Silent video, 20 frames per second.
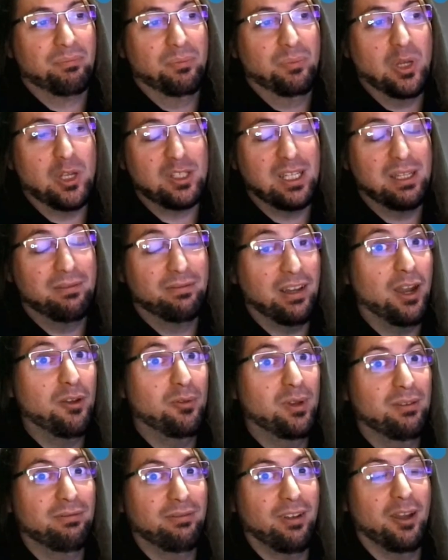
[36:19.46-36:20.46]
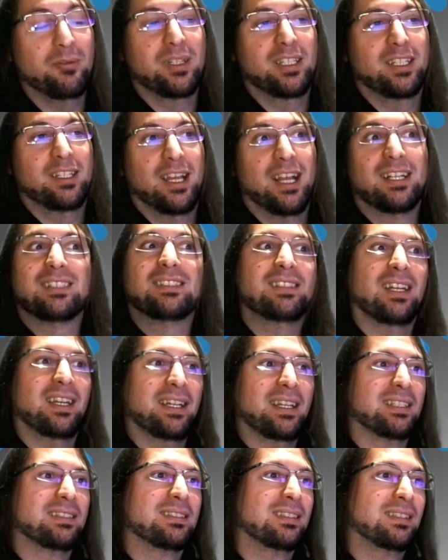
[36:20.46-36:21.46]
Personally, very, very
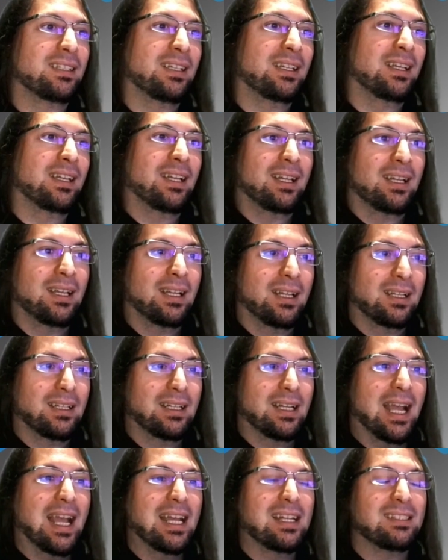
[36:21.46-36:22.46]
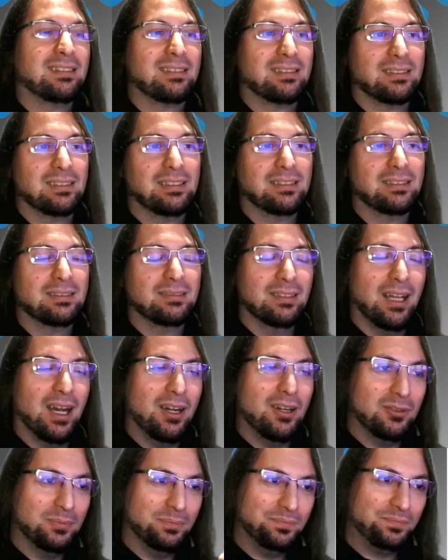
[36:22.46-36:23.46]
excited. And
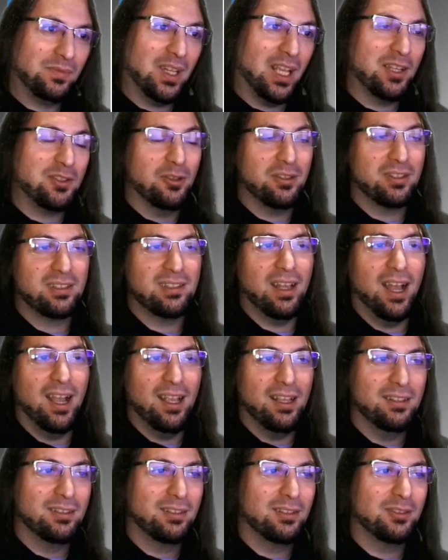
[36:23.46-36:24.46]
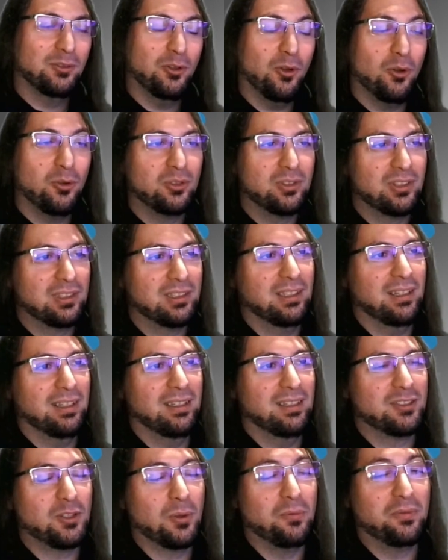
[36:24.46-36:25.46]
now, as a side note,
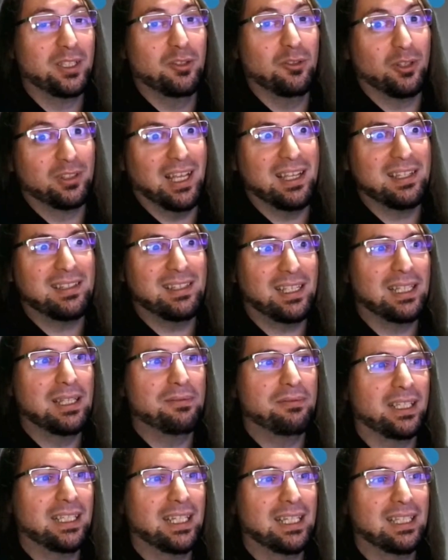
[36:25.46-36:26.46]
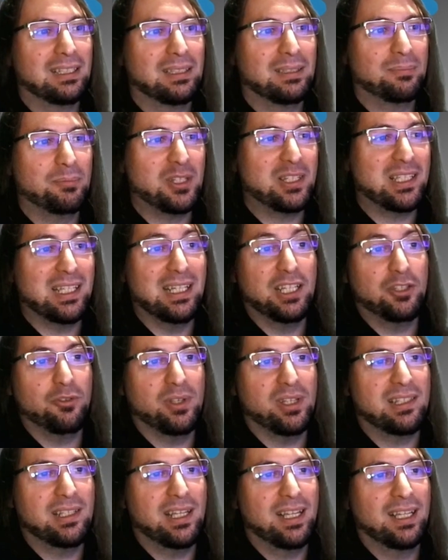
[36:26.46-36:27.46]
something not as significant, but still
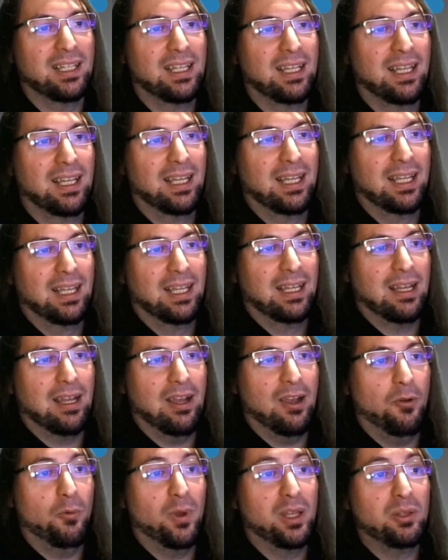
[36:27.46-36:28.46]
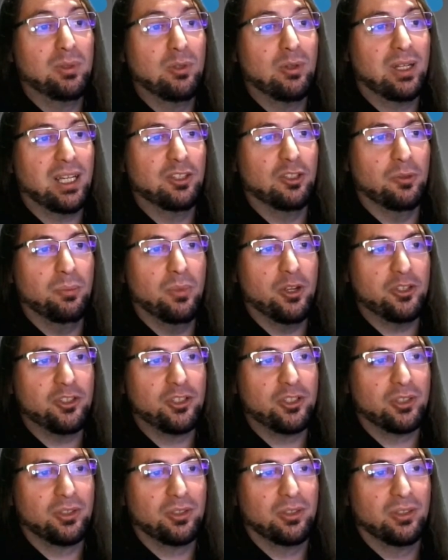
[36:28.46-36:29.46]
interesting, when we look at the
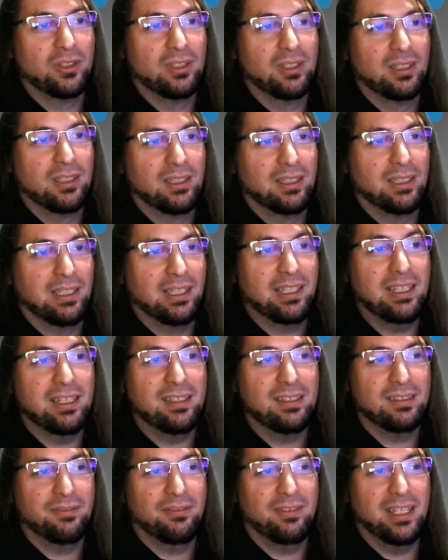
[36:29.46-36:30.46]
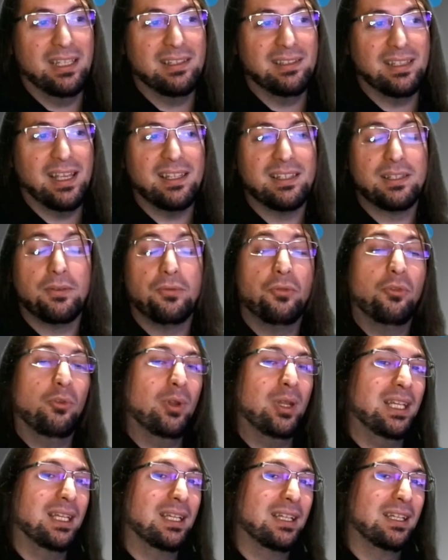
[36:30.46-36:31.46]
merch, here it says
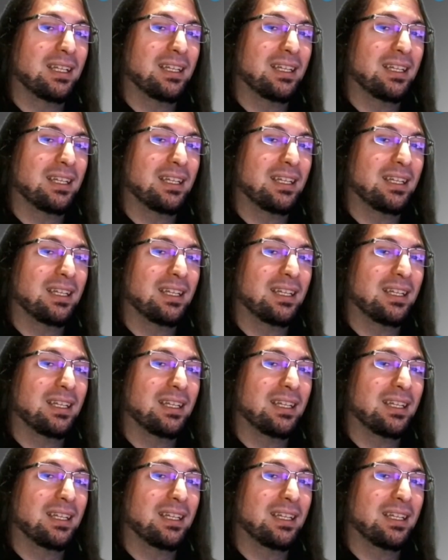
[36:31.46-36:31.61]
free